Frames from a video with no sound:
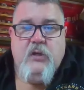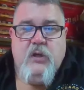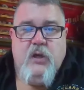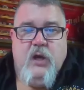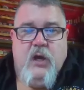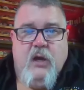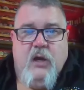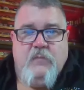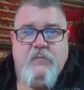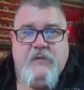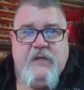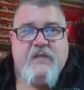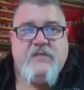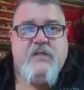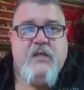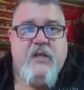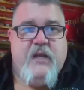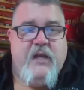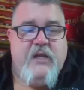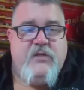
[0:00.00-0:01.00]
um,
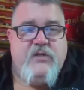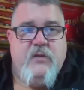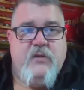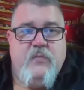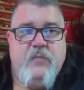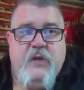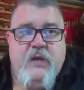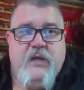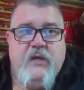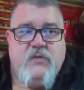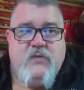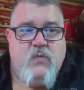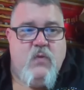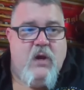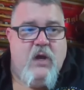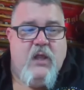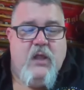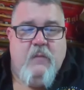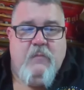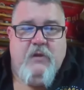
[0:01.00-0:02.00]
destination to be as
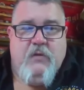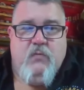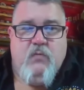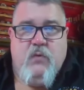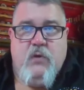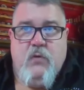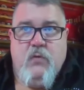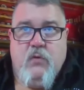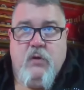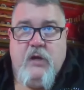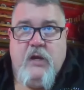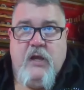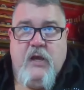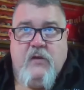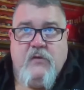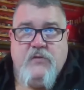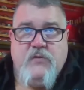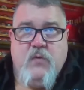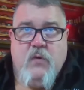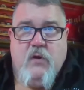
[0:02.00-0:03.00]
well. I mean, we were in
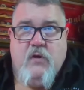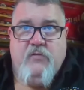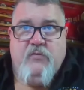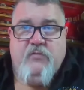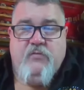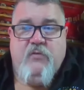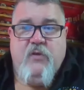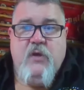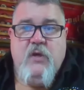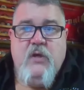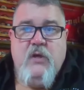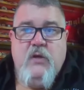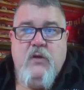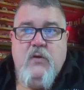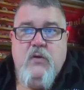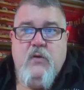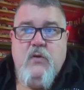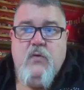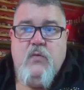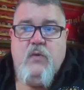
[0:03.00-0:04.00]
Ellsworth.
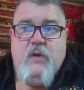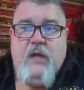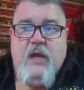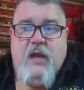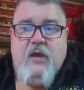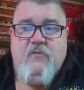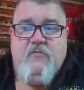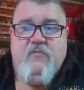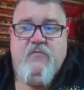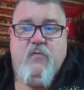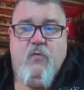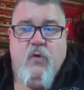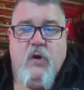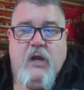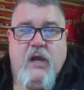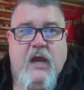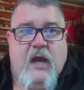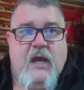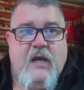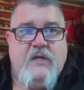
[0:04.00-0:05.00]
We had four
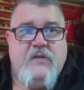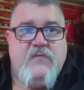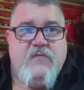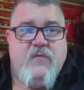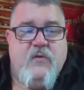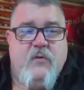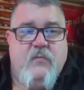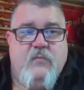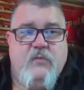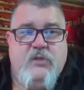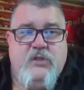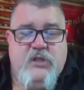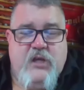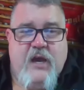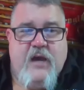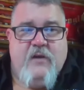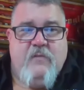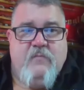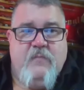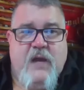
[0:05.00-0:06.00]
guys from
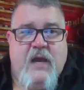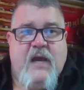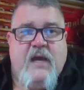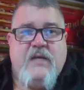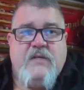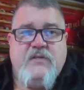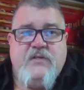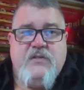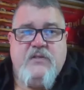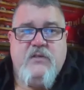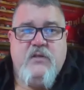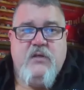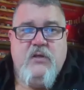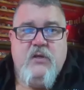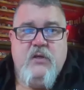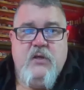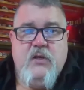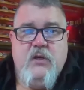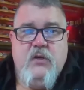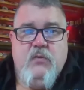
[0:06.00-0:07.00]
Chatham, Mass,
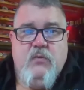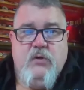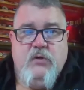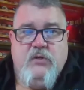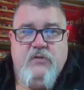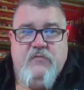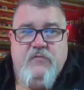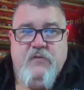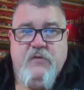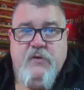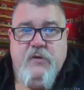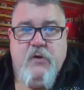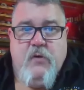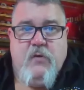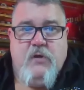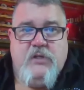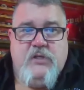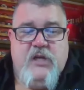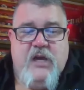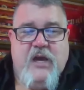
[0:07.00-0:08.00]
which, if you know
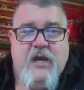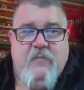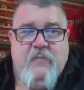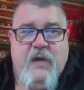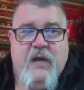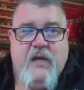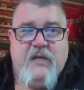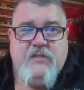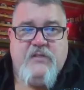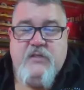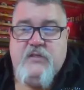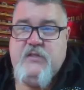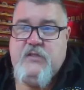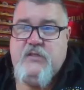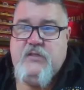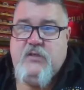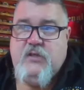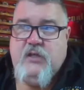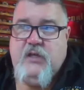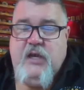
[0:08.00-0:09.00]
where Chatham, Mass is,
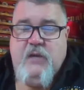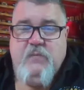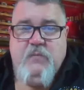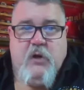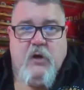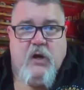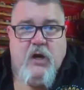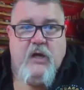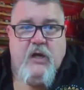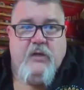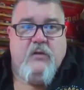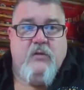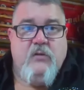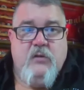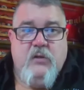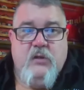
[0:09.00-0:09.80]
it's on Cape Cod.